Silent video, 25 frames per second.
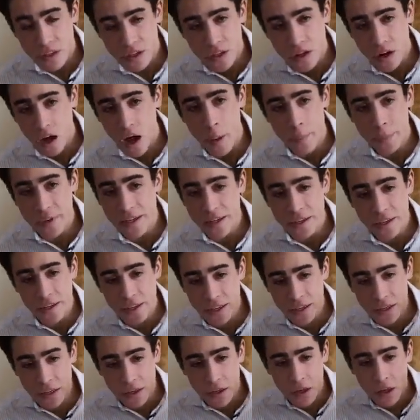you know, I'm
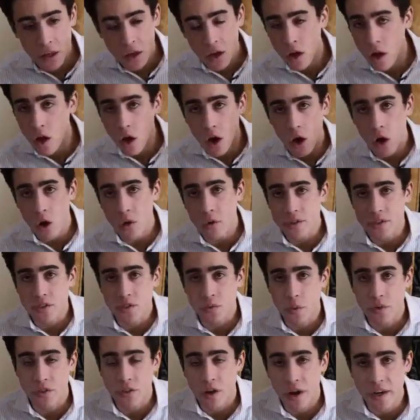eating
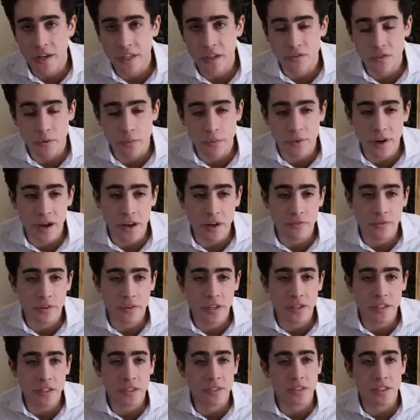oats with honey for
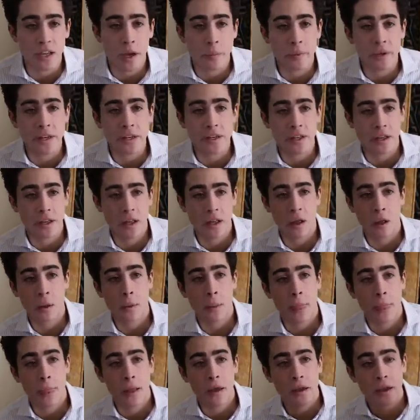breakfast. I'm
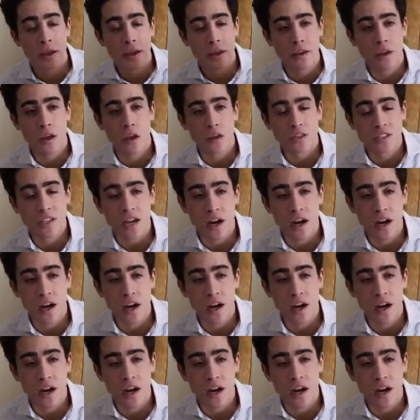eating you know,